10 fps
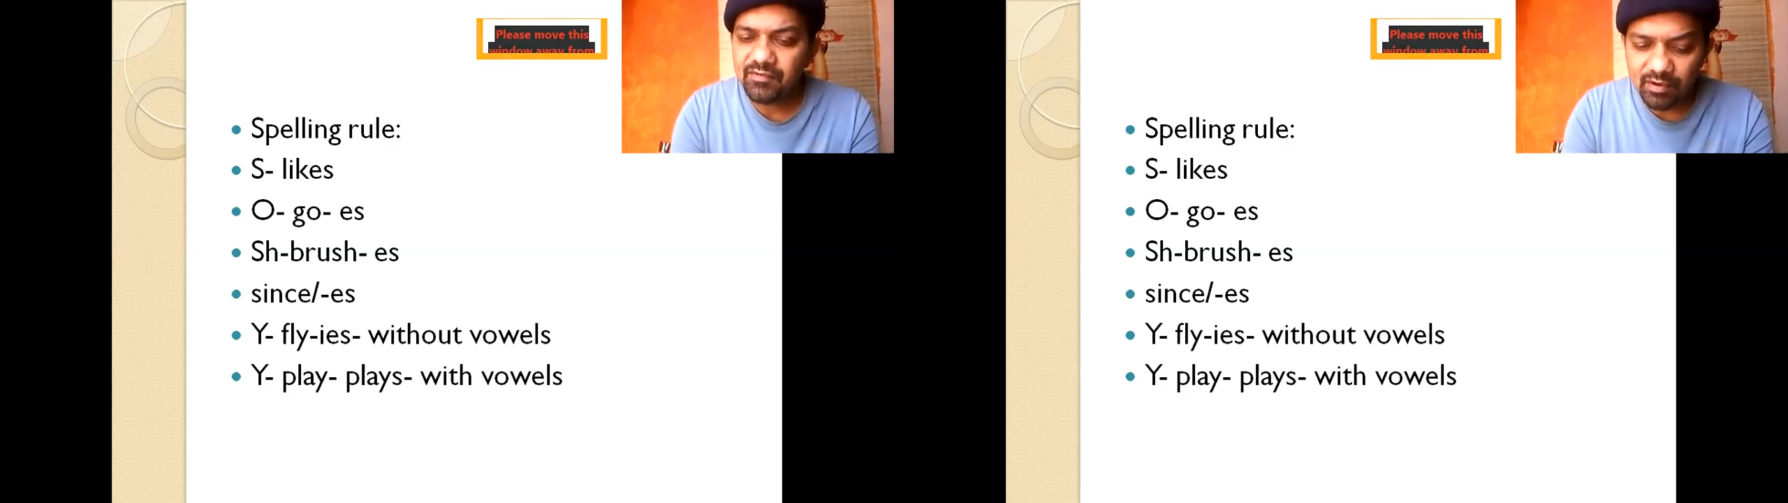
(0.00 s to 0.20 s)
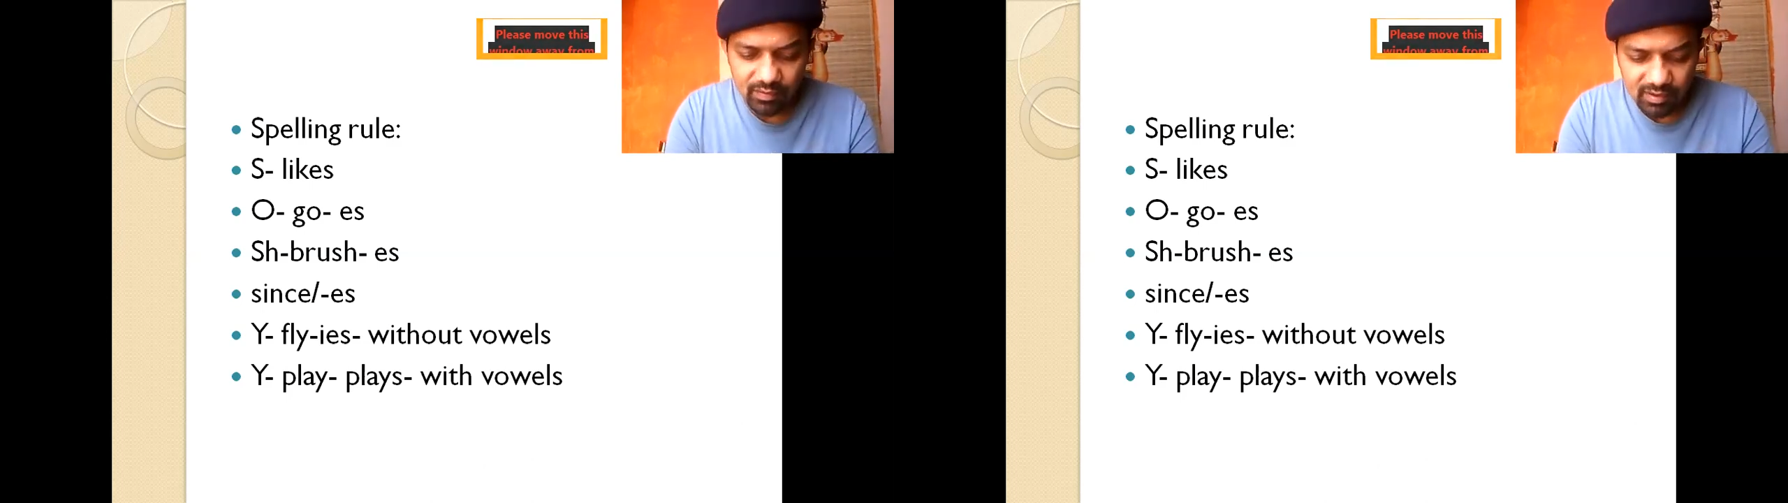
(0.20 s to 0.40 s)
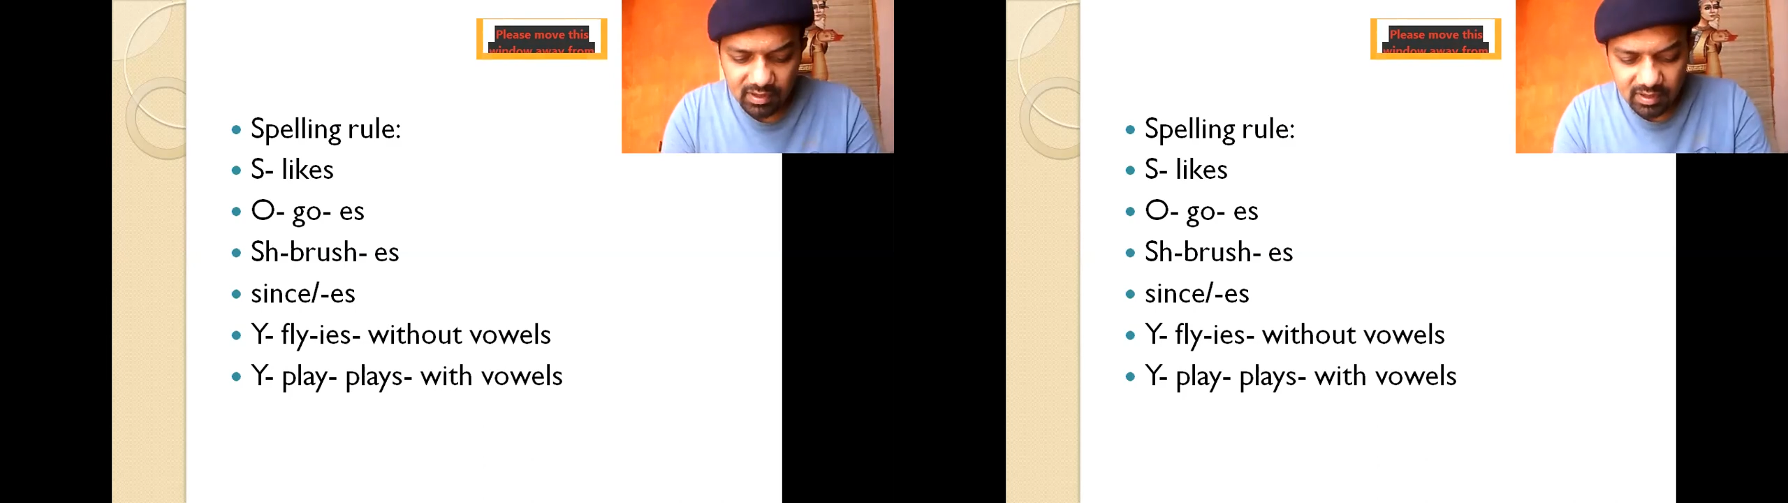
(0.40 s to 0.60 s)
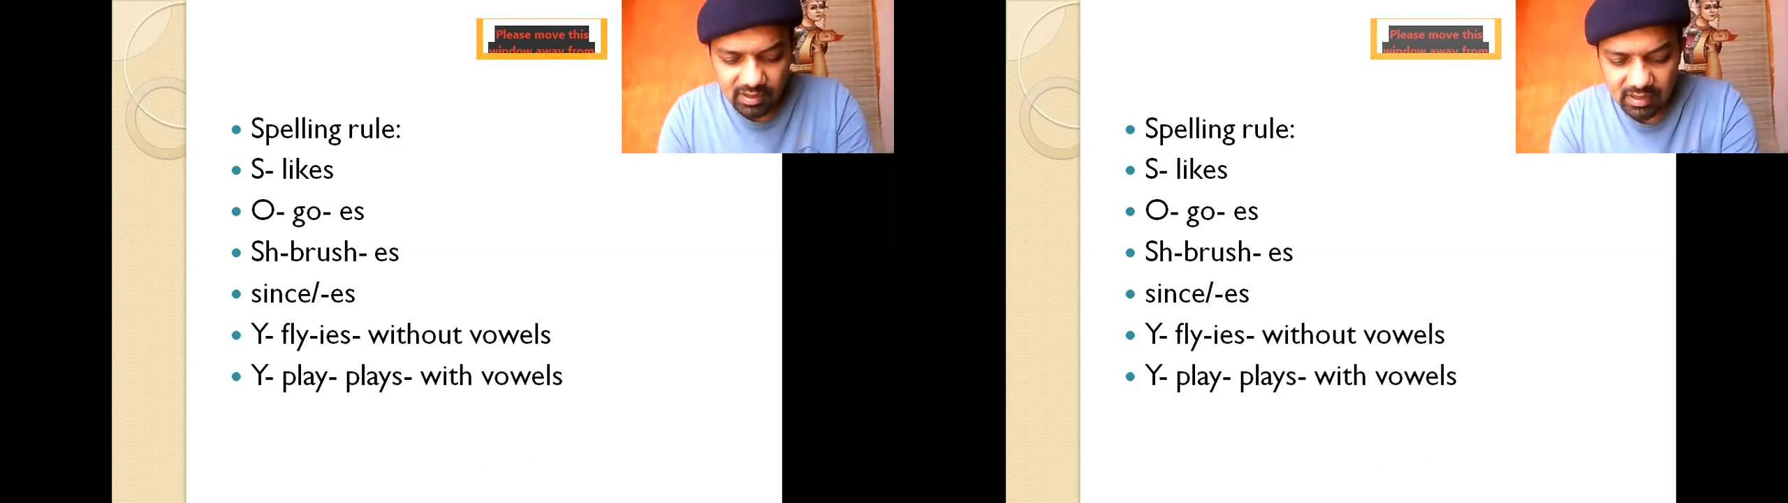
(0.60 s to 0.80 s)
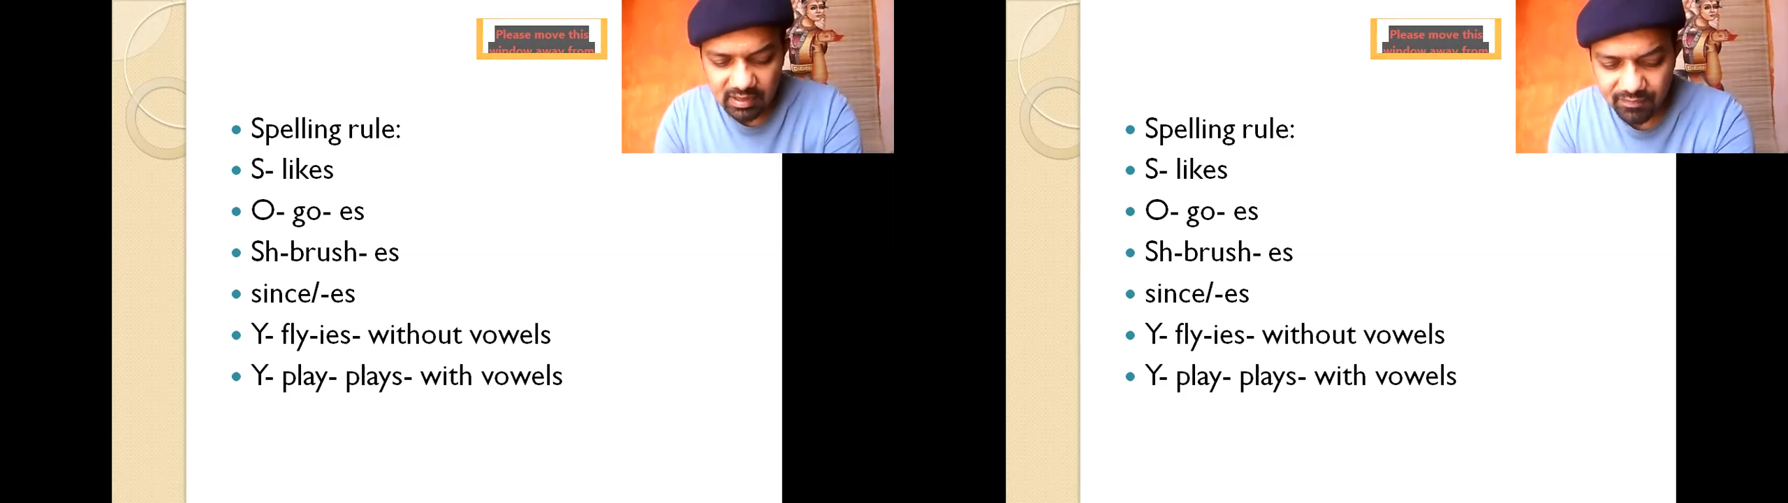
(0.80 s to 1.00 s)

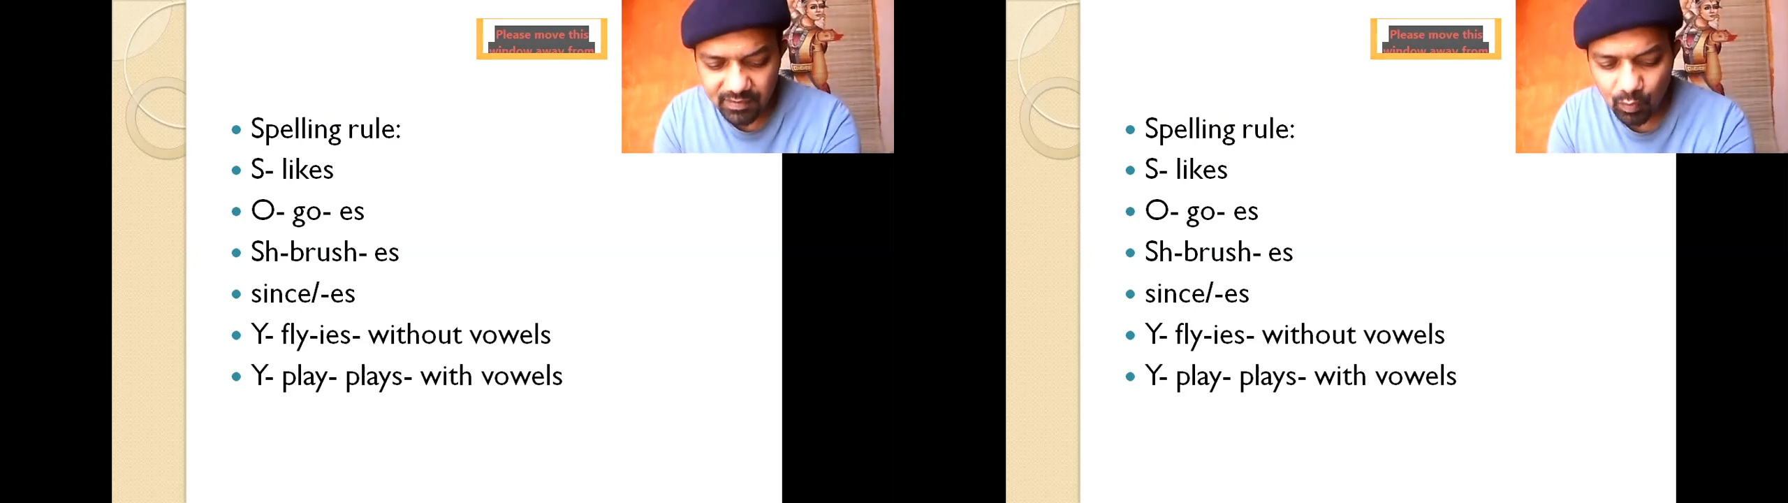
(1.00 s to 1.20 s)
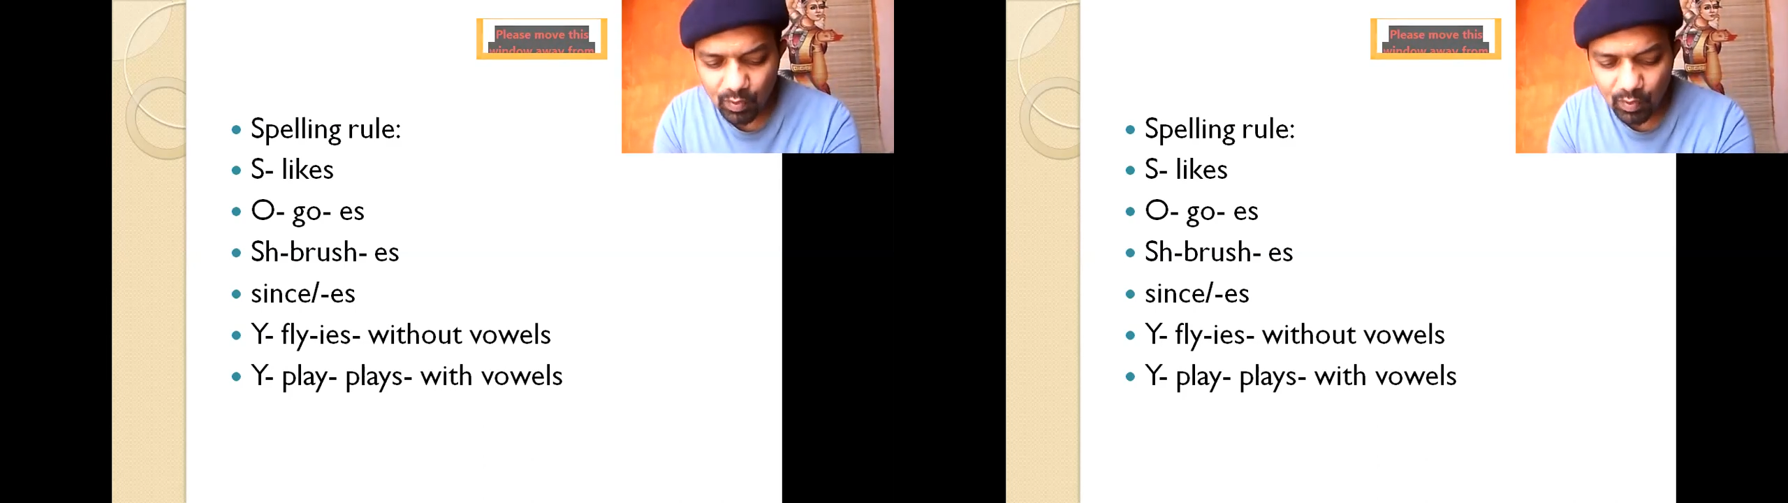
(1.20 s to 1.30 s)
a